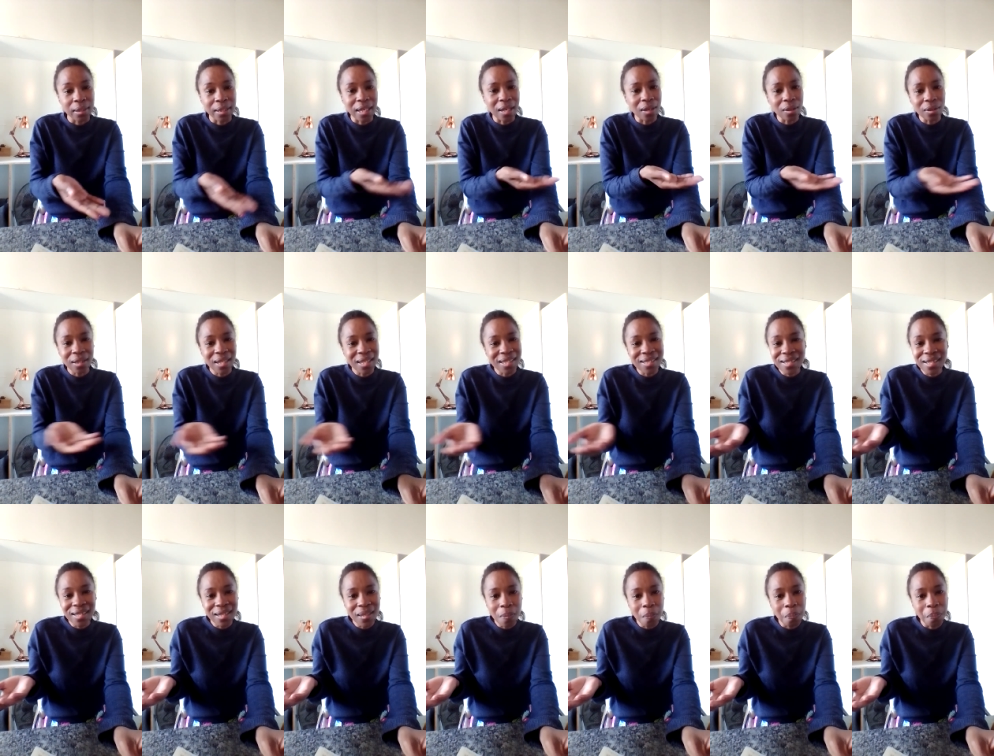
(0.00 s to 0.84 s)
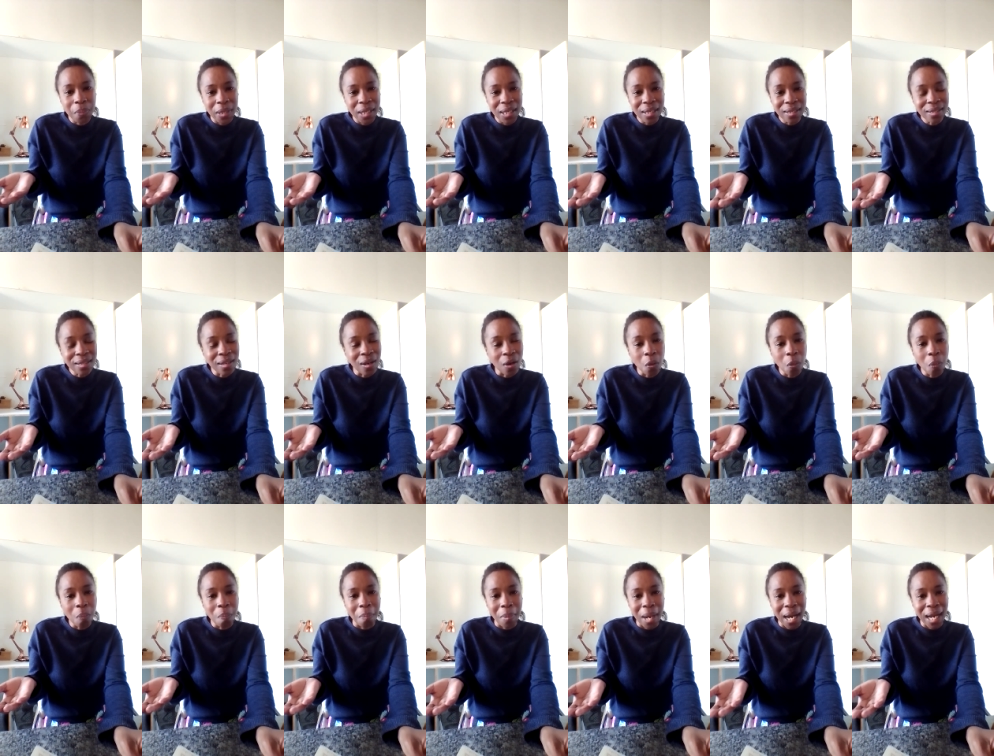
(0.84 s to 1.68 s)
there's gonna be
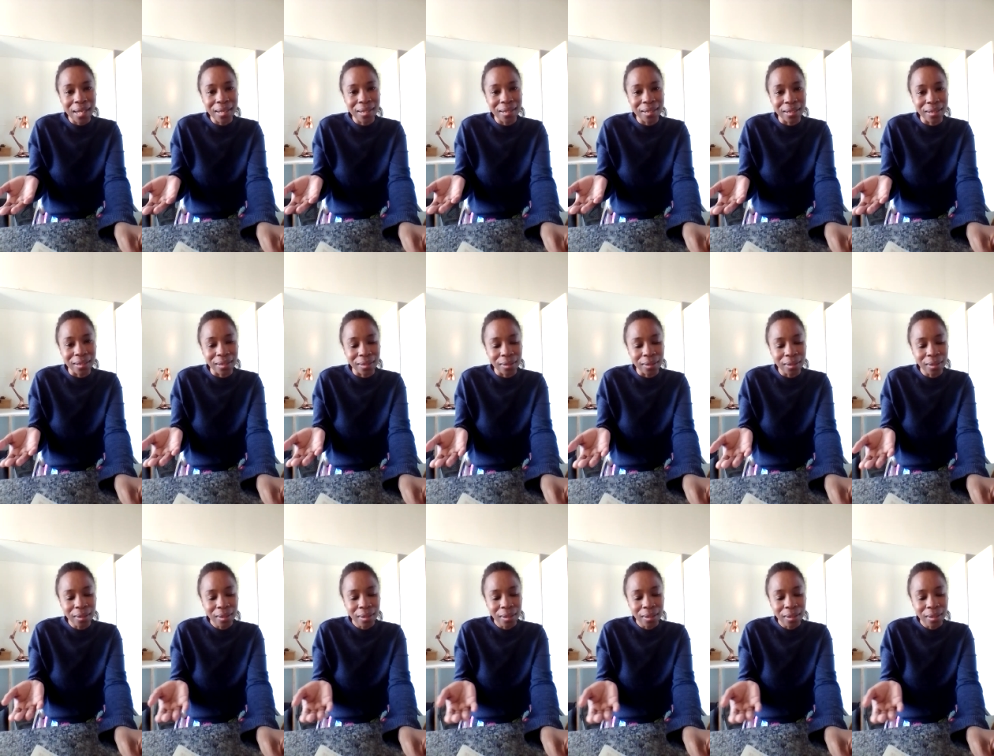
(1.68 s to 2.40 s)
no money.